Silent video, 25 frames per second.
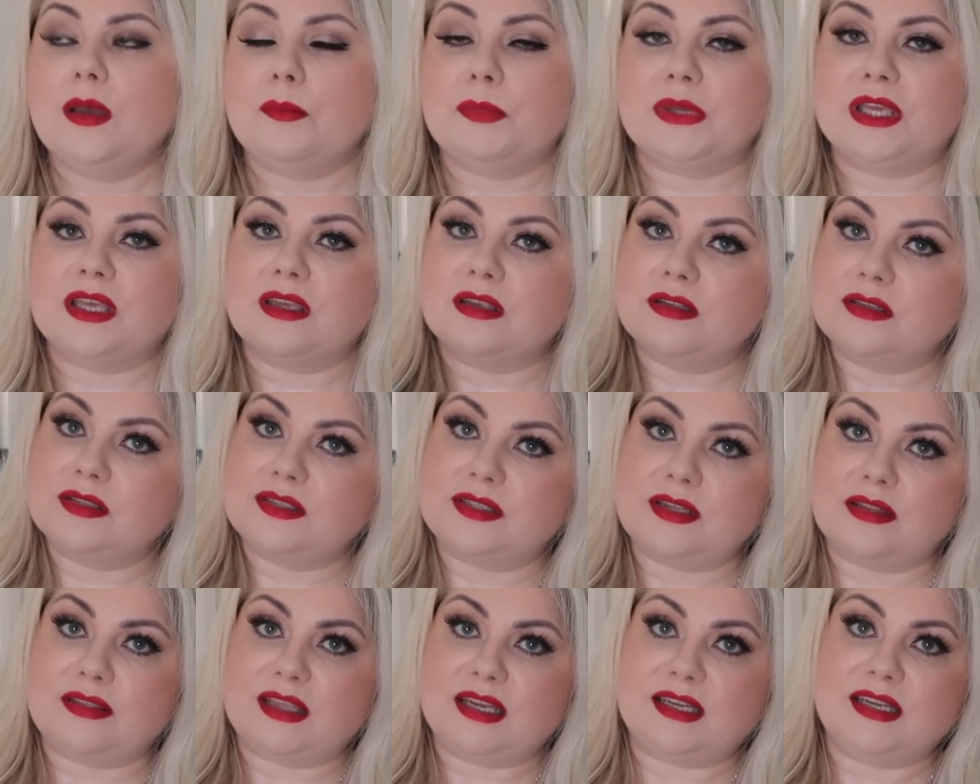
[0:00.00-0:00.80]

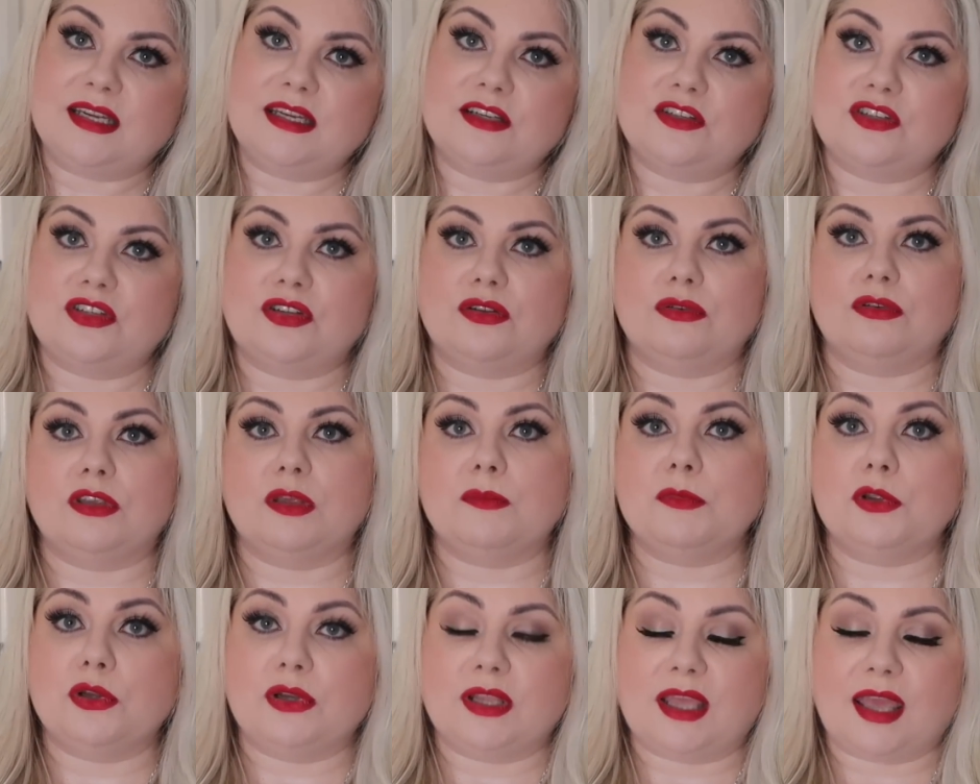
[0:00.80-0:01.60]
because they need to
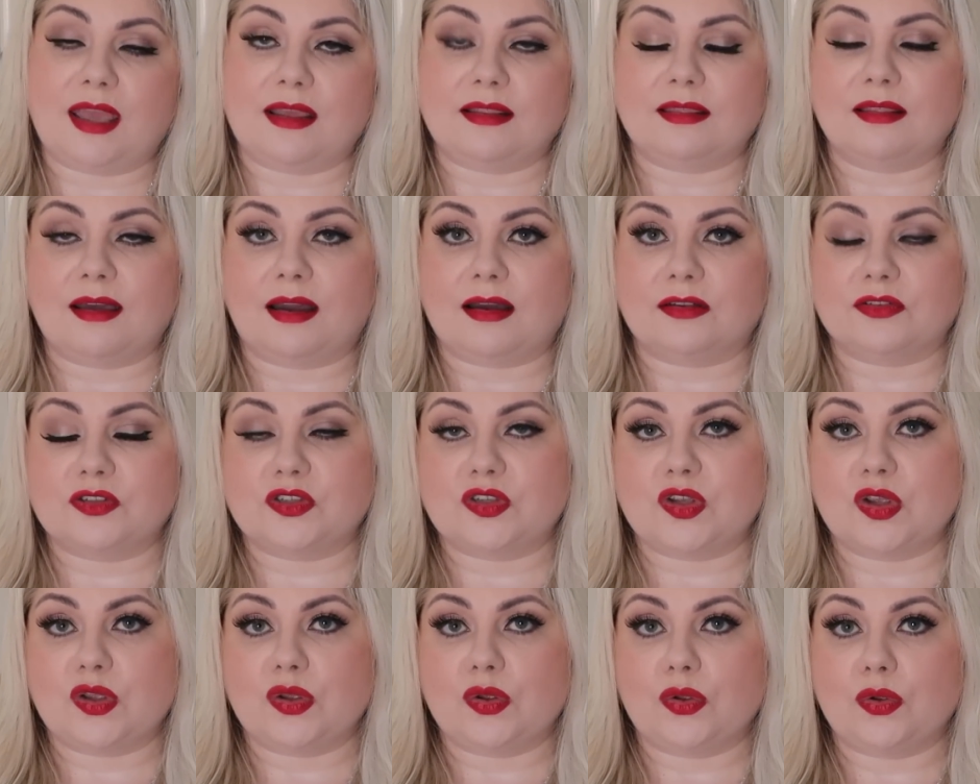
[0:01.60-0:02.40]
communicate that
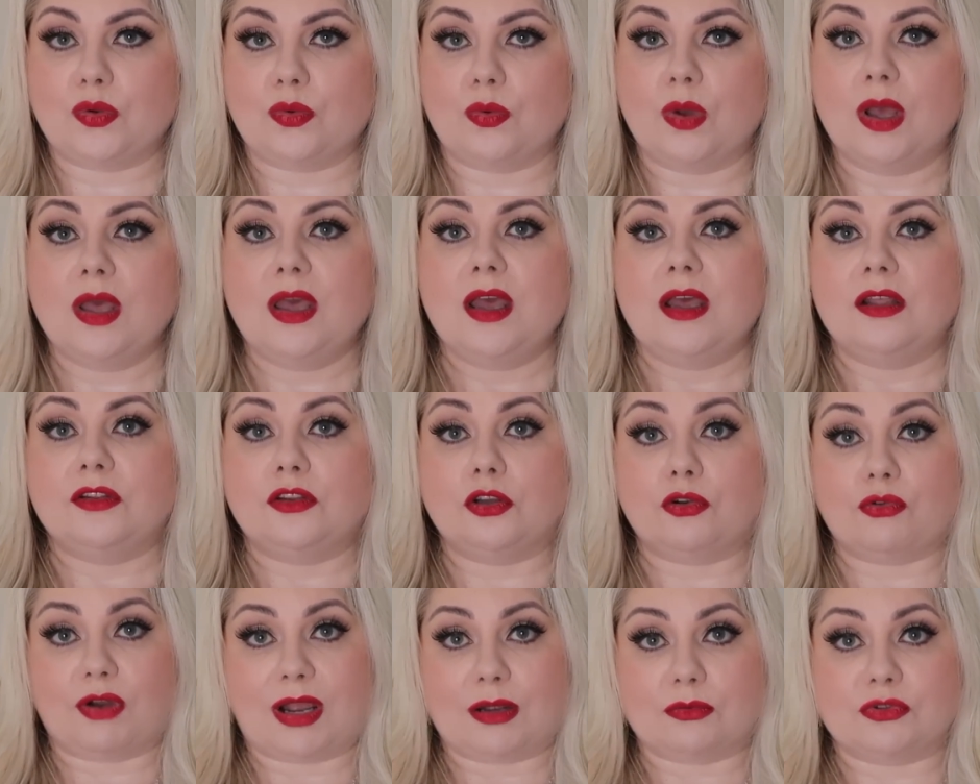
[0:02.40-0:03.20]
to
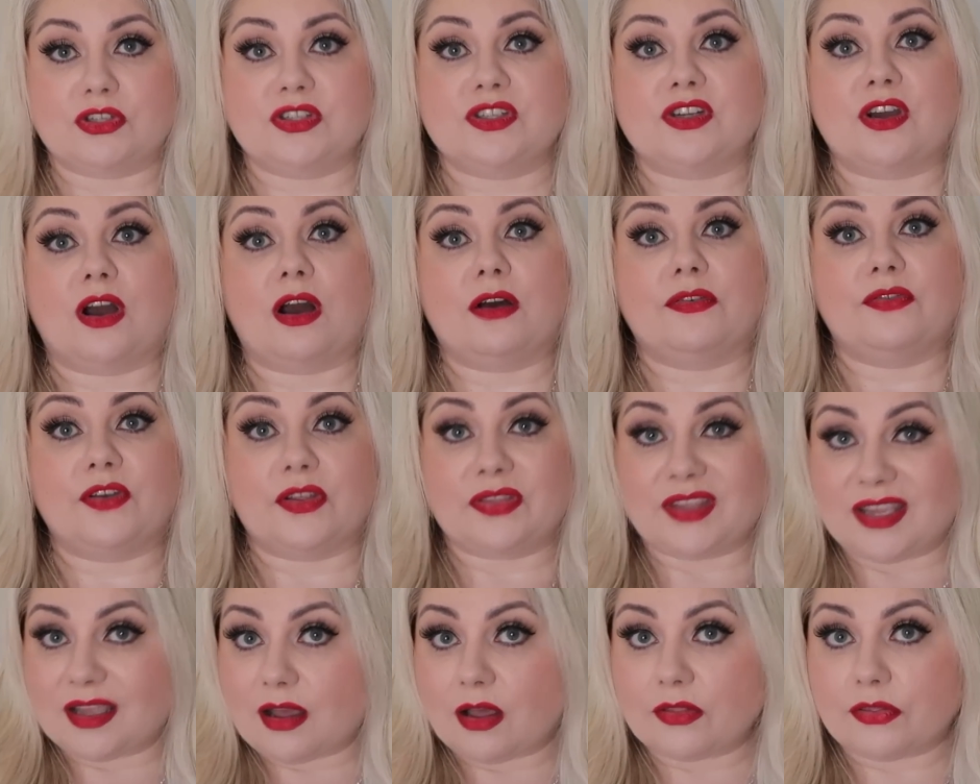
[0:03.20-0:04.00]
the ground staff
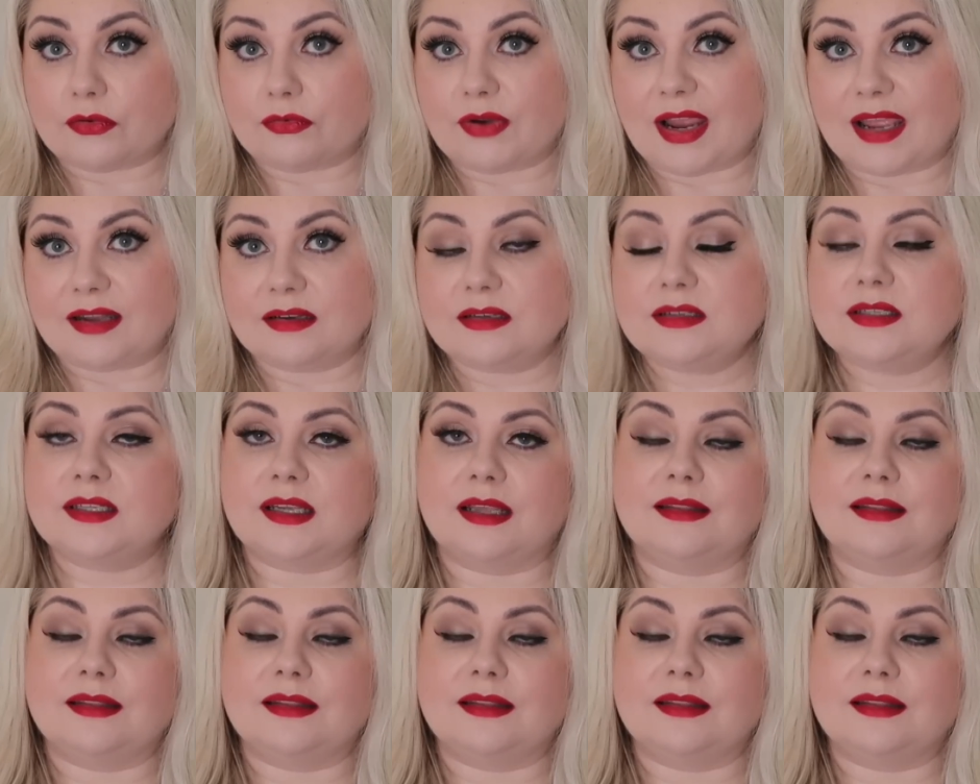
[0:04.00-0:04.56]
at the other end,